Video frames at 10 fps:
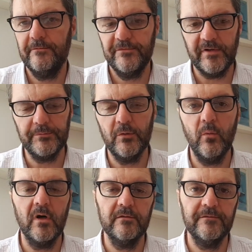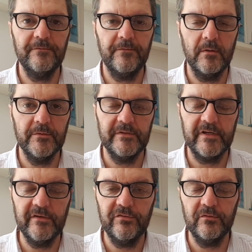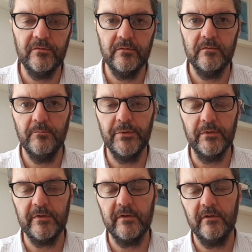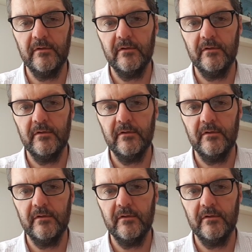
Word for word: chapter one from the technician book,